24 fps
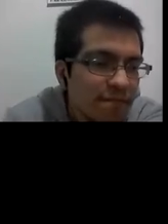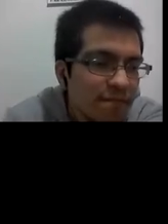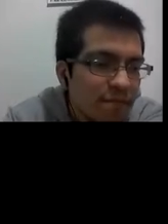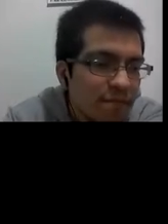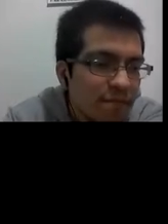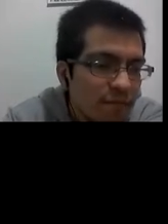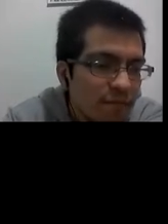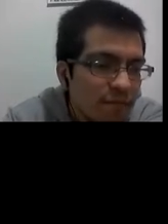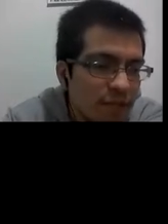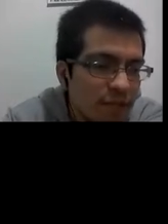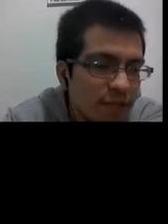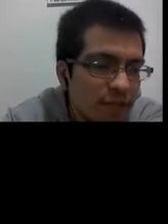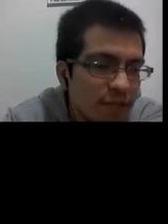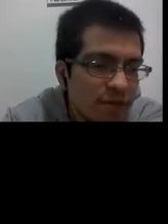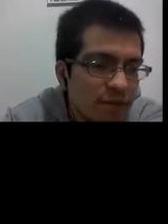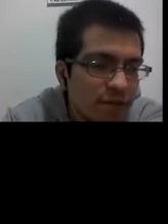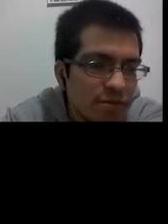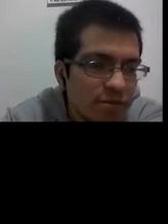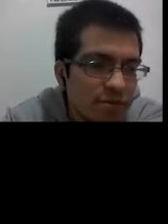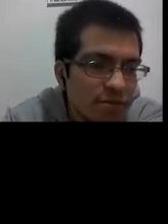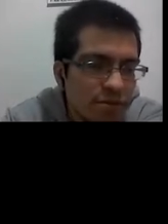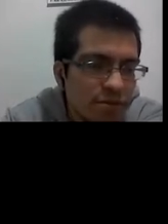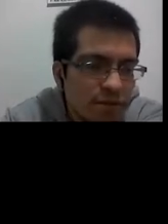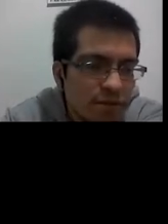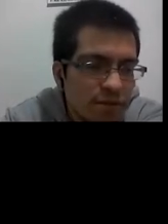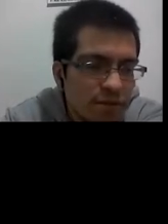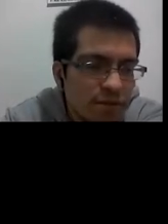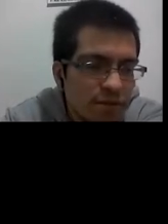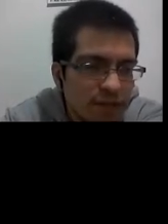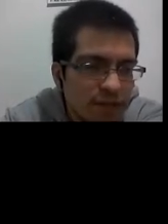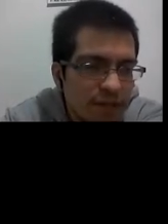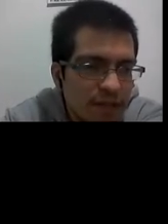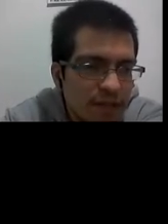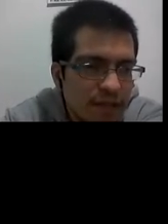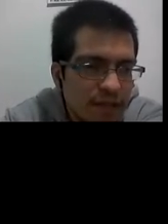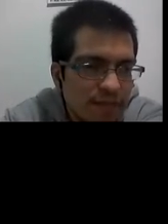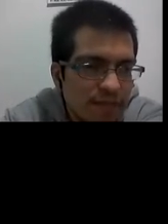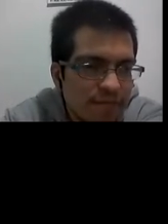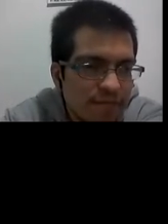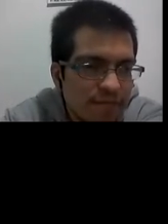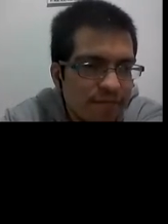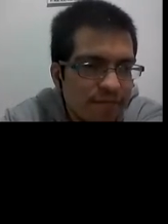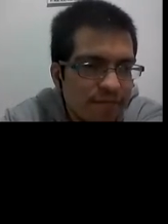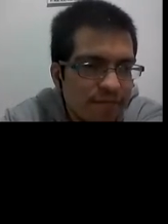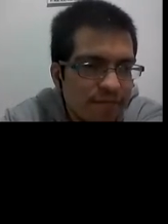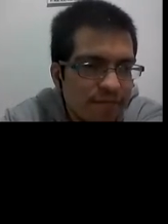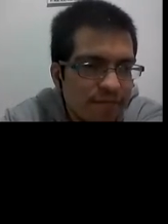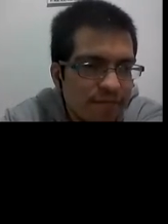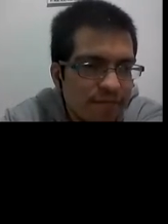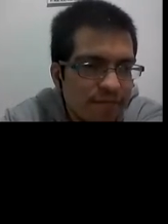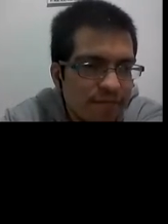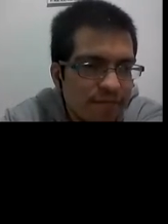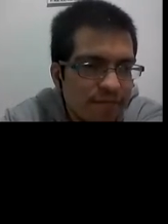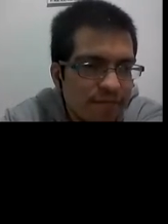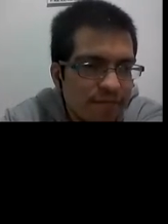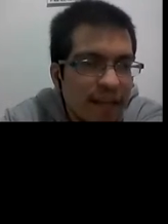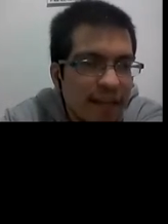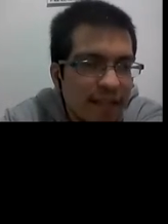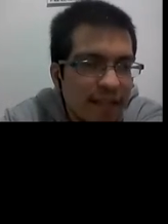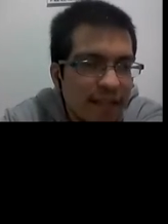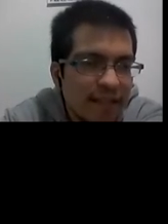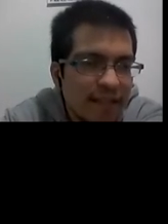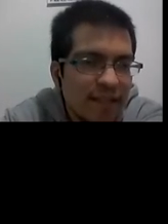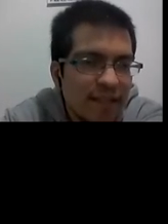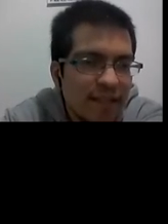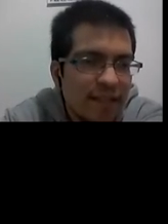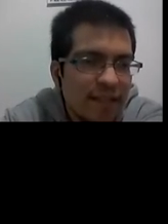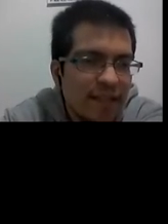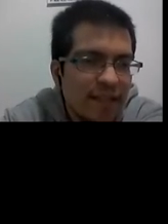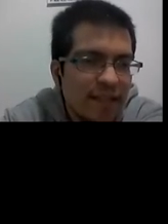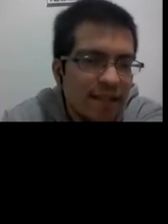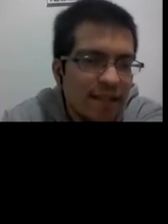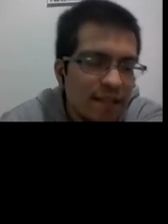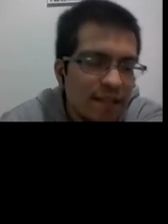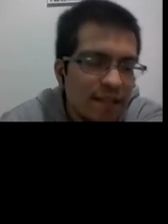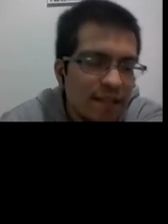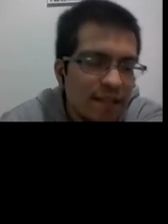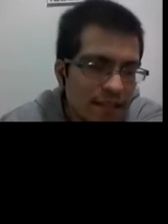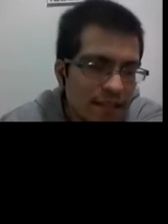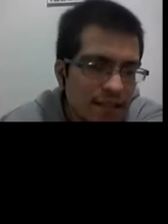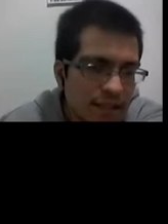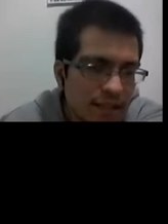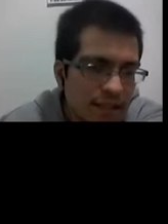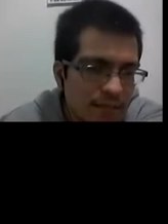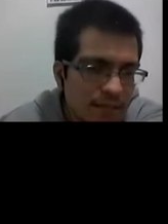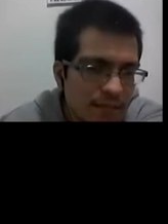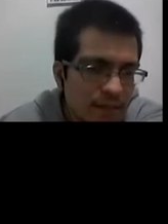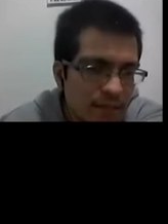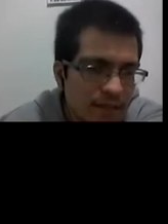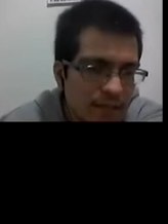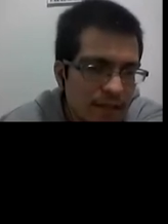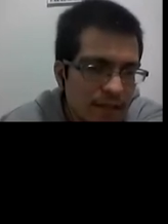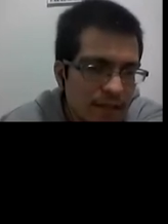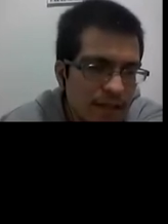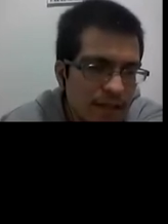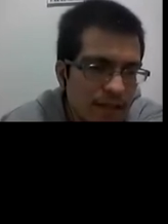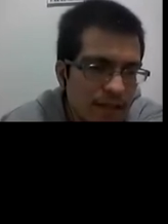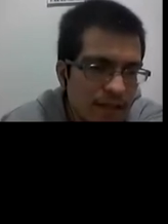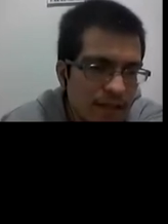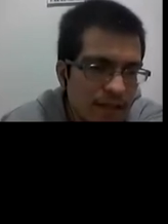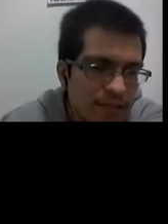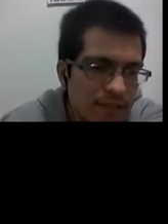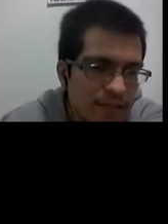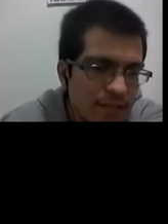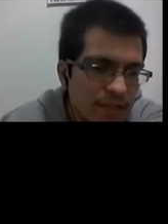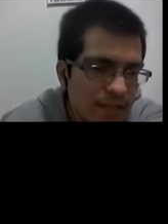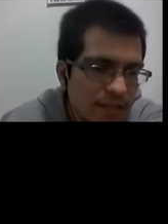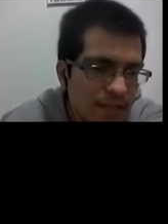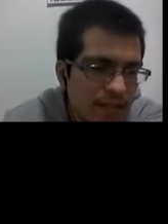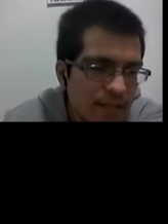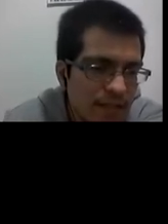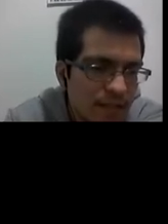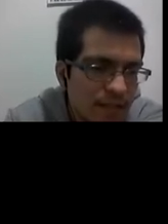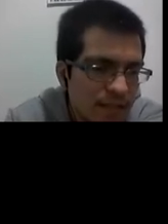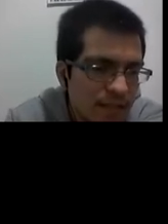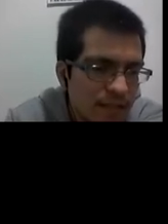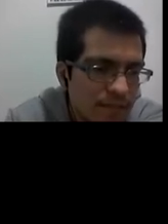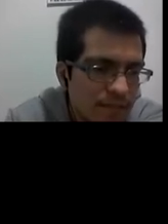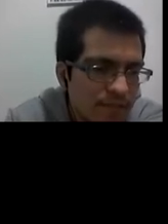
because the dates in these tables are in MJDs.